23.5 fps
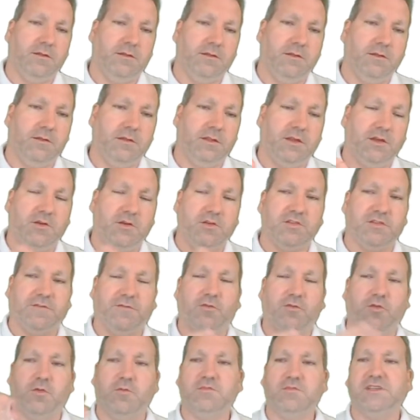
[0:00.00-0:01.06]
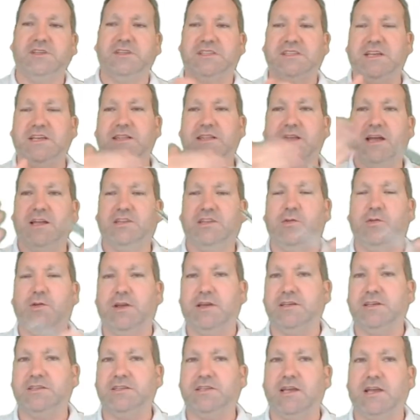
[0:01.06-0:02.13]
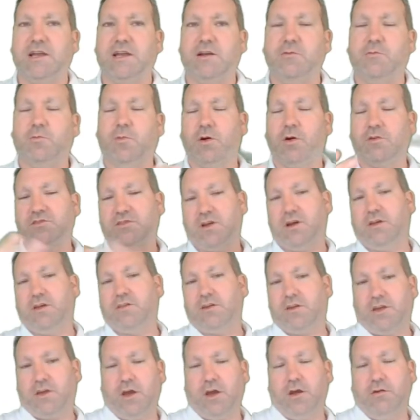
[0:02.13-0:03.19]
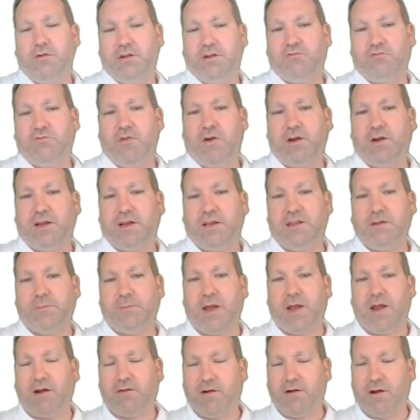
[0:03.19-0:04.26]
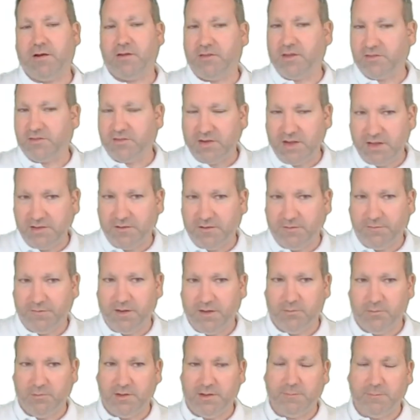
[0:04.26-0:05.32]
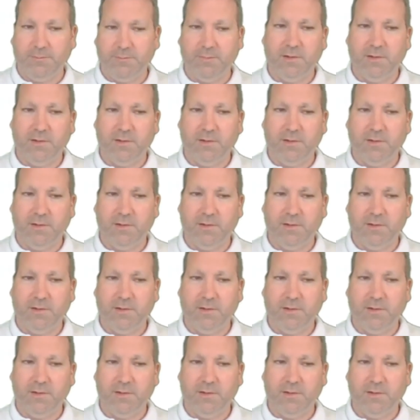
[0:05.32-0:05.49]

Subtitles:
the user form to sit there doing its thing whilst other code is running in the background. It doesn't interfere with it.